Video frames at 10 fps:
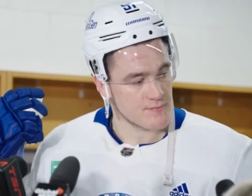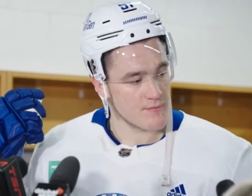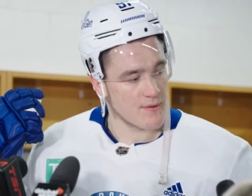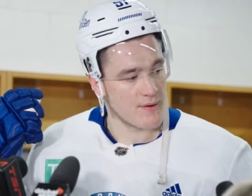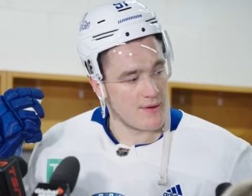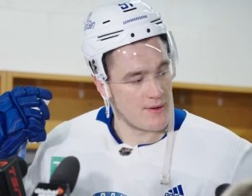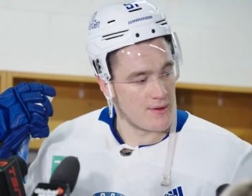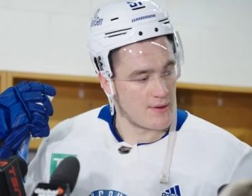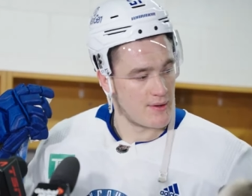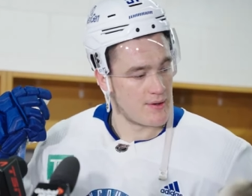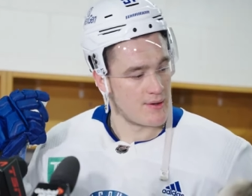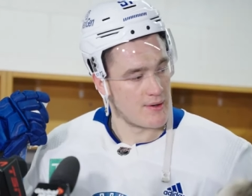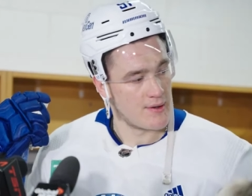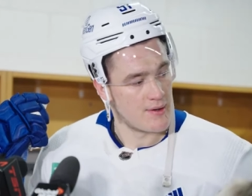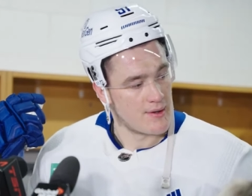You're a physical D, but
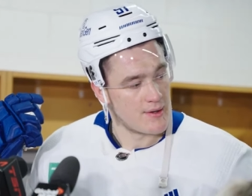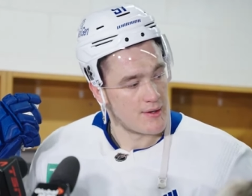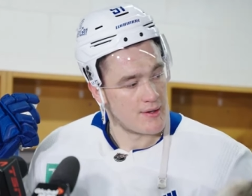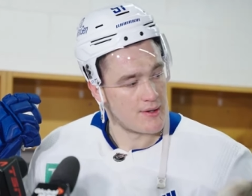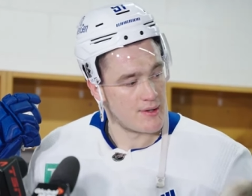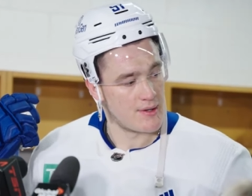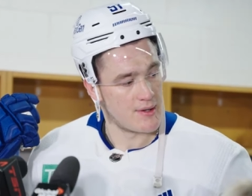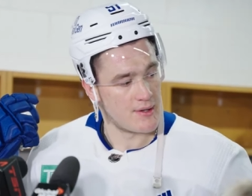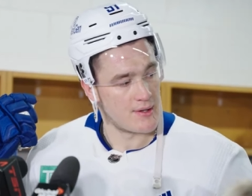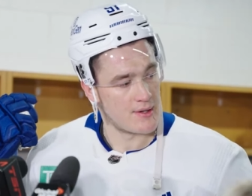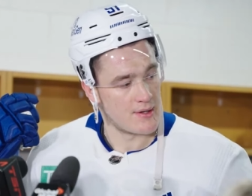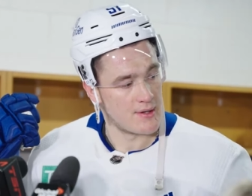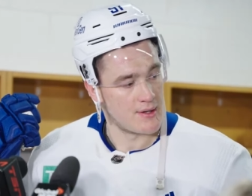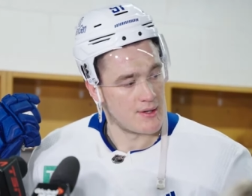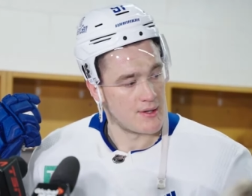what's a challenge to be physical
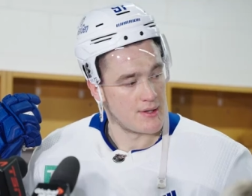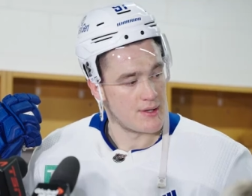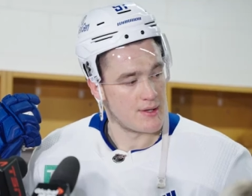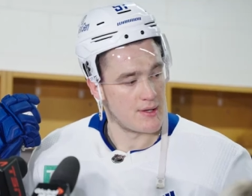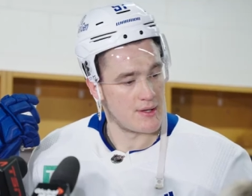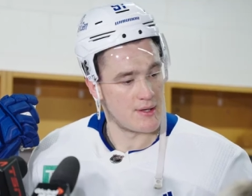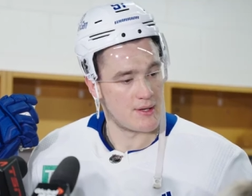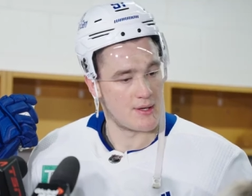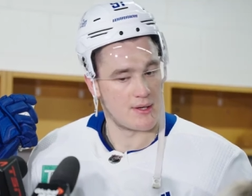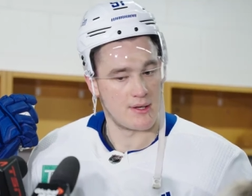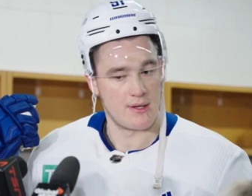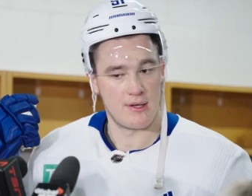against a good skater like McDavid?